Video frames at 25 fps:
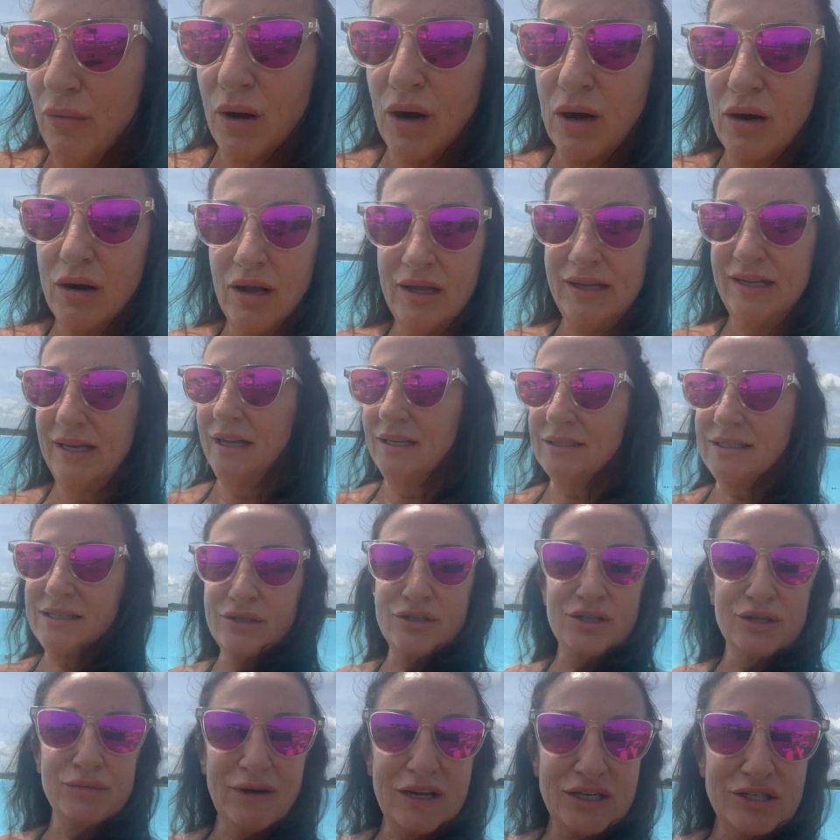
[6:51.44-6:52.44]
are in a
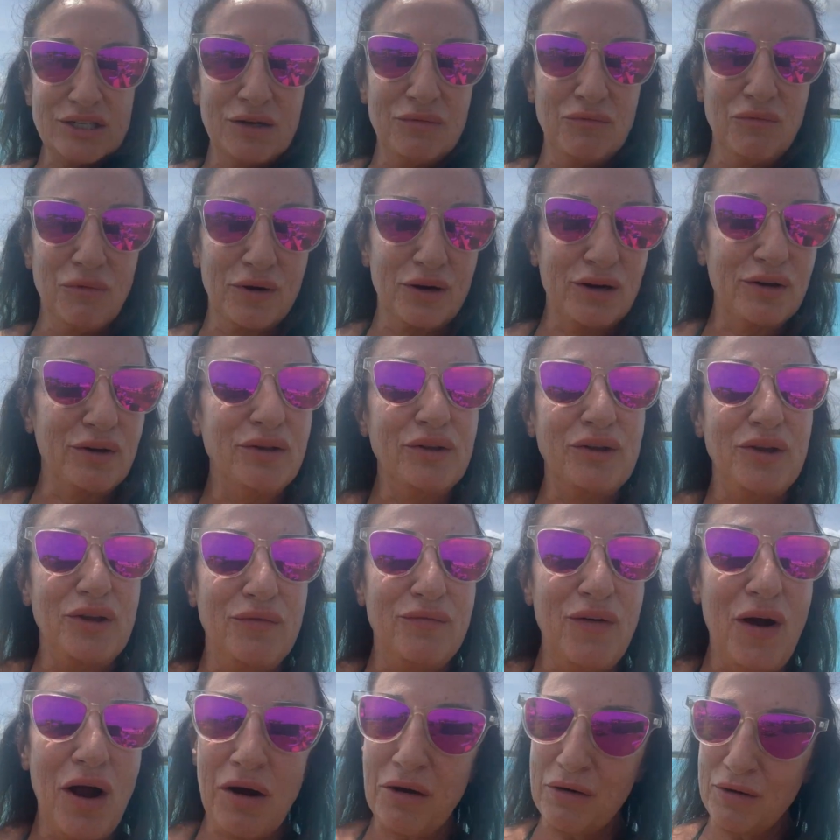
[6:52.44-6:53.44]
situation where
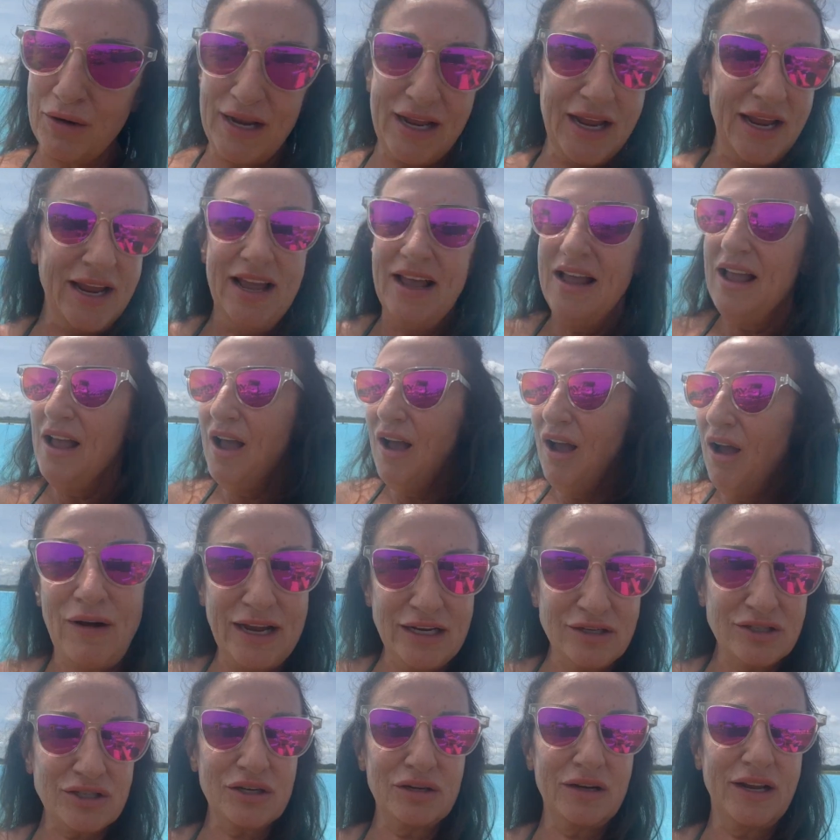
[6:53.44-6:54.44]
you've already
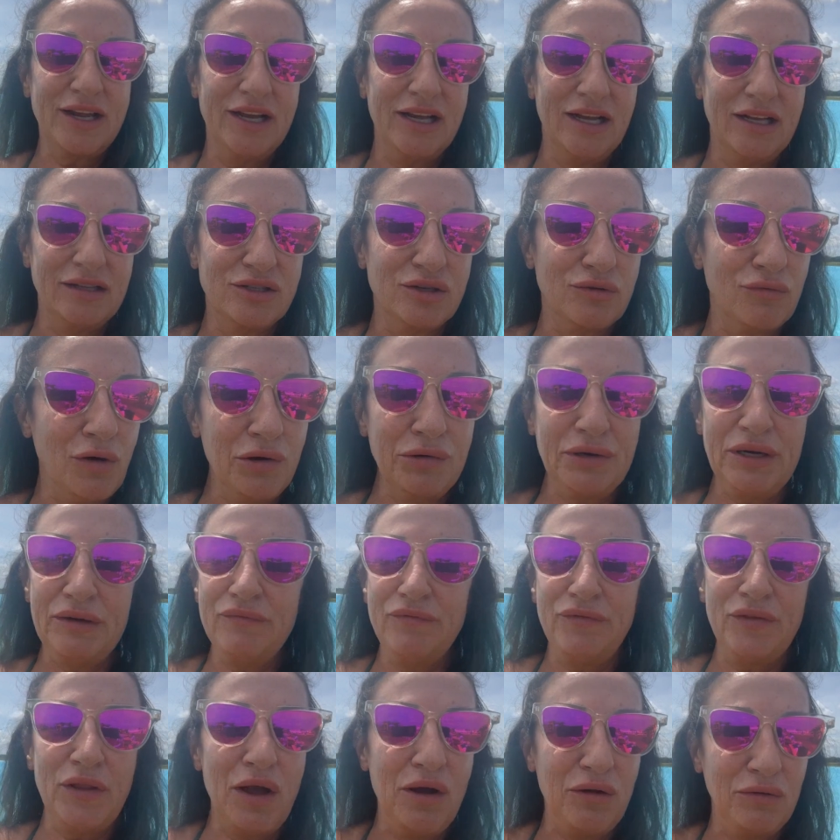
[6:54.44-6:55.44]
raised your kids, grown and
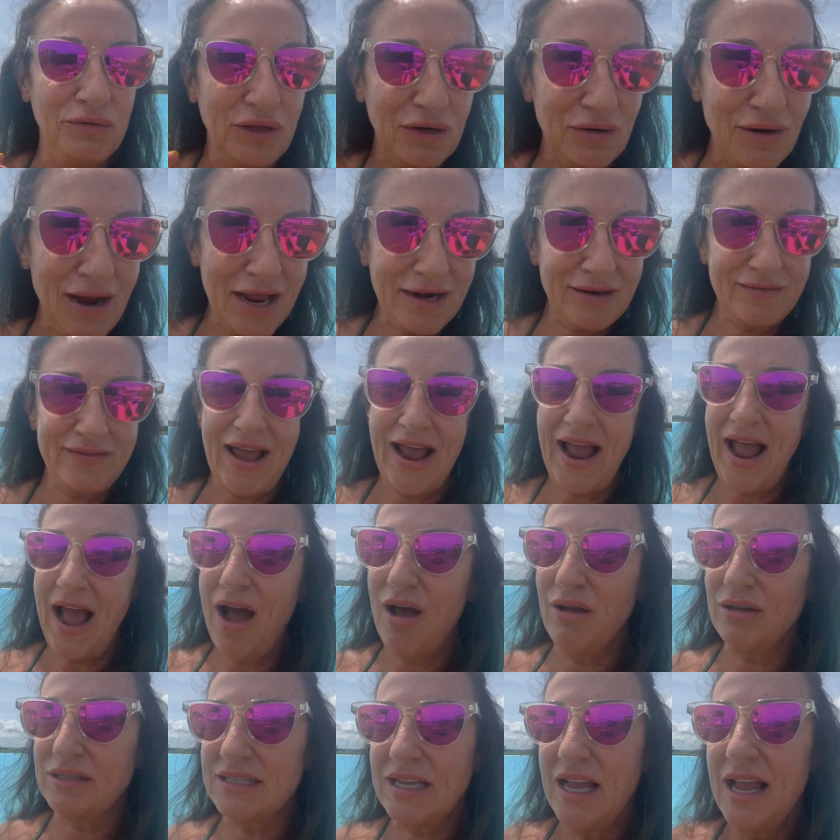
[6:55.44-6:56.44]
flown, they're out of the
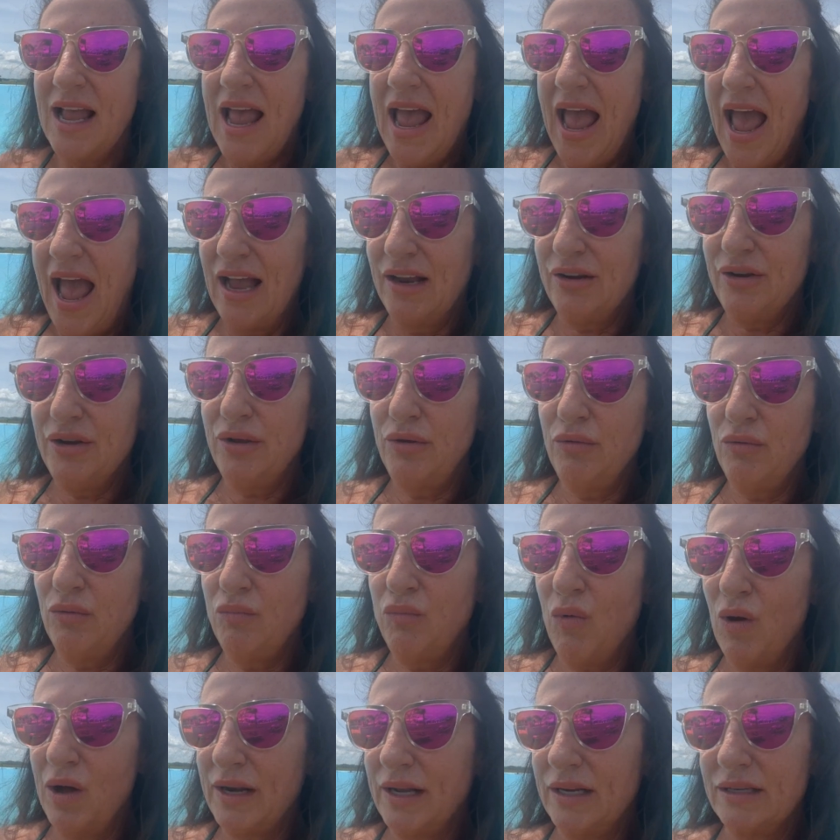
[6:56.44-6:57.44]
house, and you
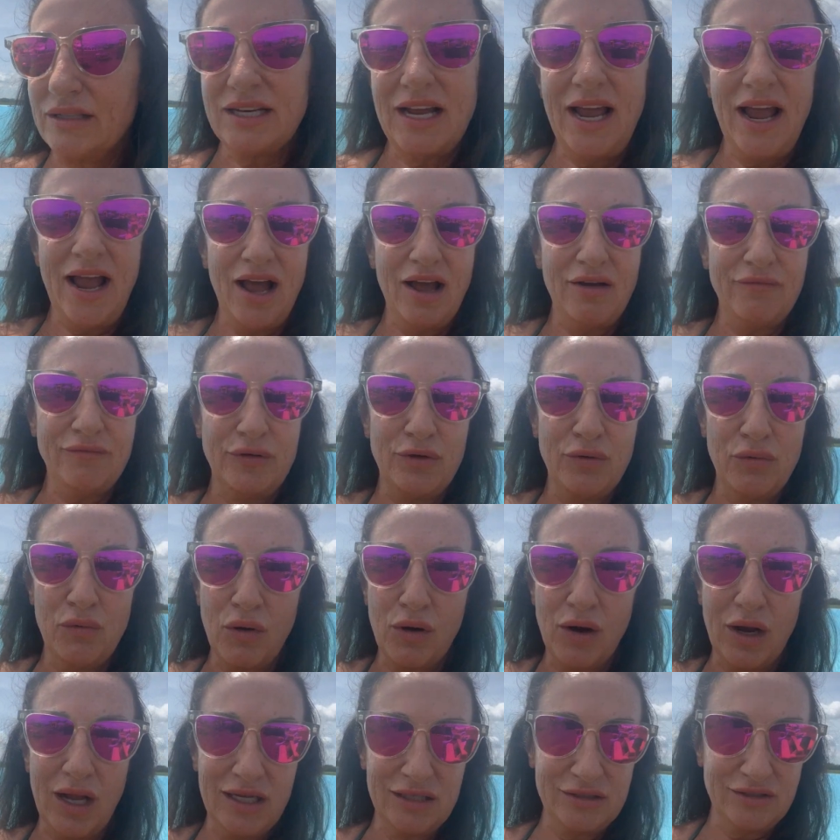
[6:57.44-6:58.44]
want it to have
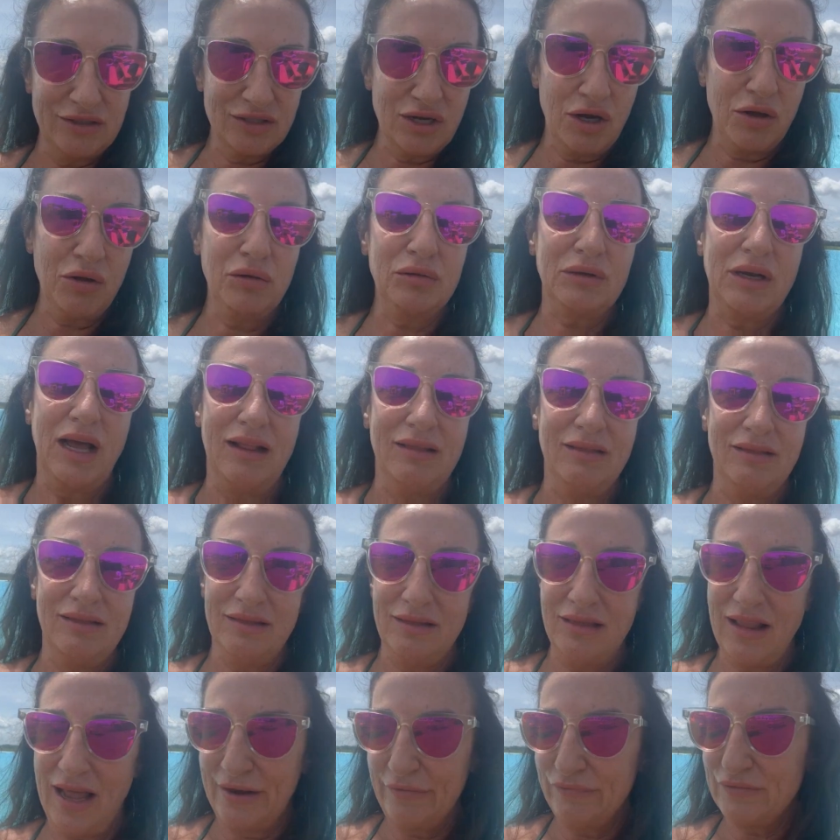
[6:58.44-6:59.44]
your adult
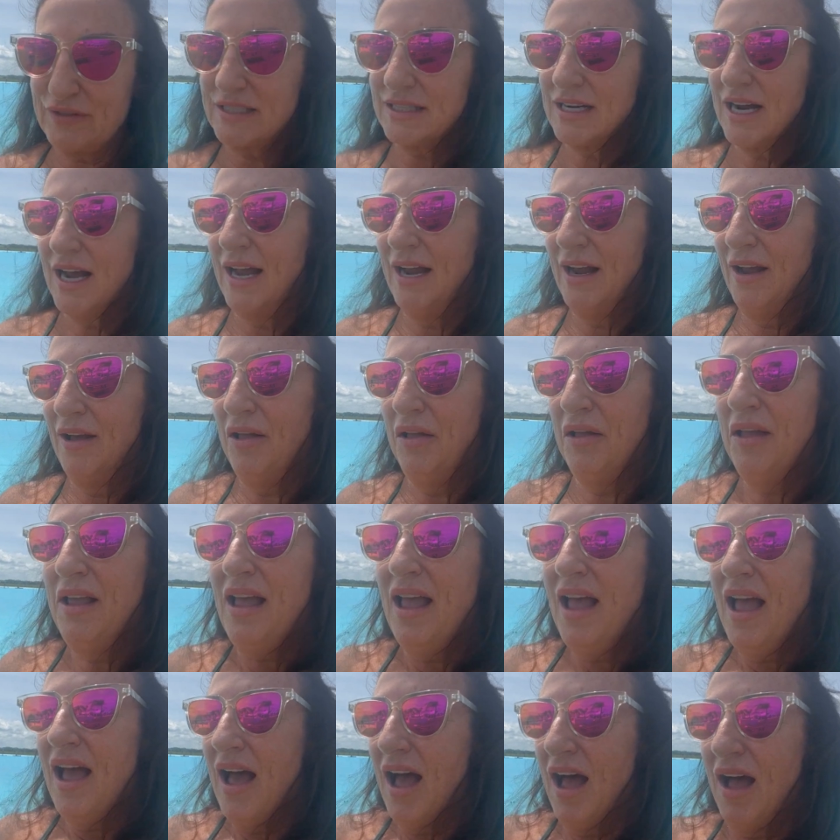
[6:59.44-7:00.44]
lifestyle
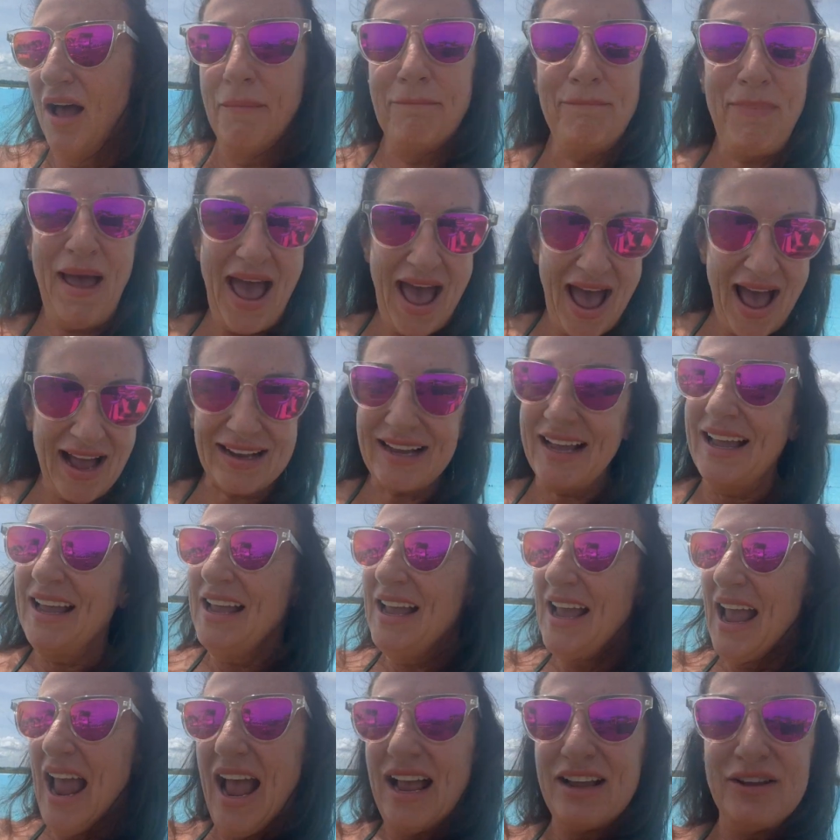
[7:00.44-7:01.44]
back.
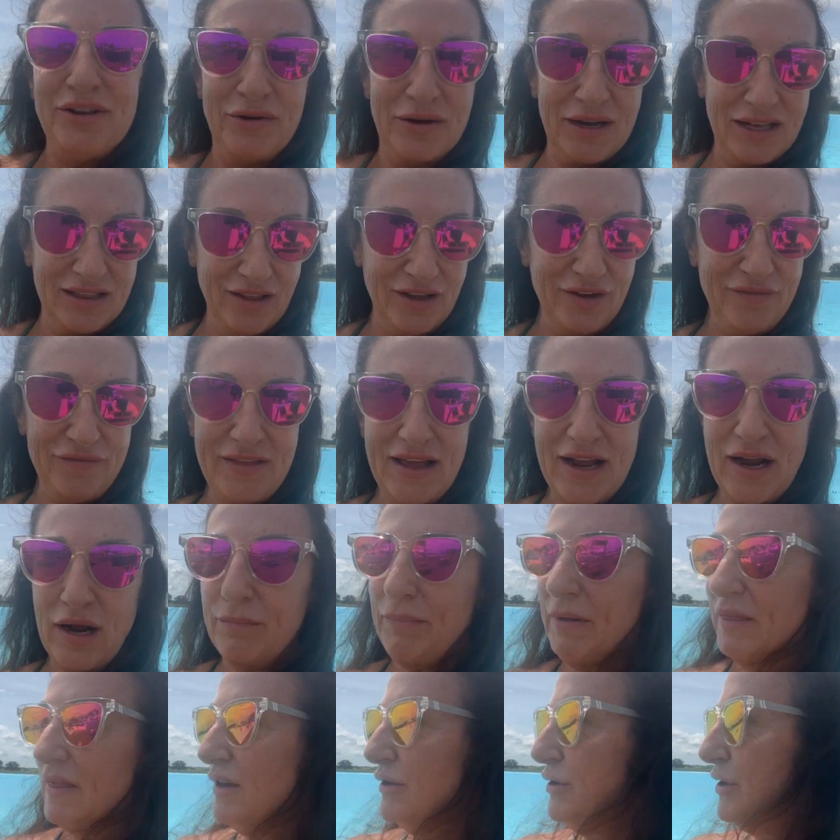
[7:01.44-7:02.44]
You could live there,
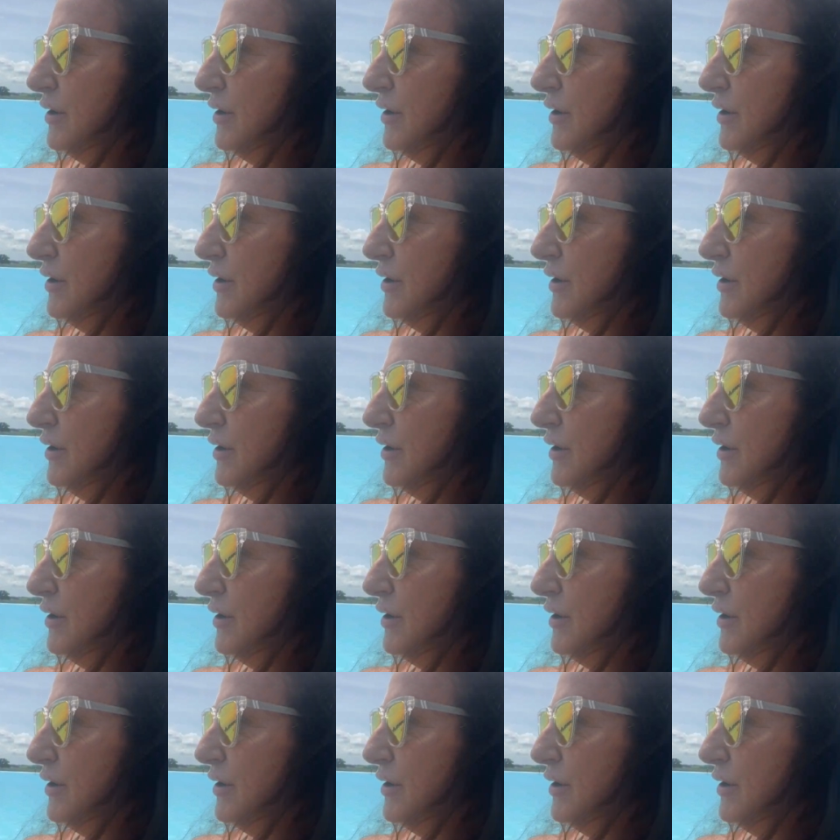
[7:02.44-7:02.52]
but then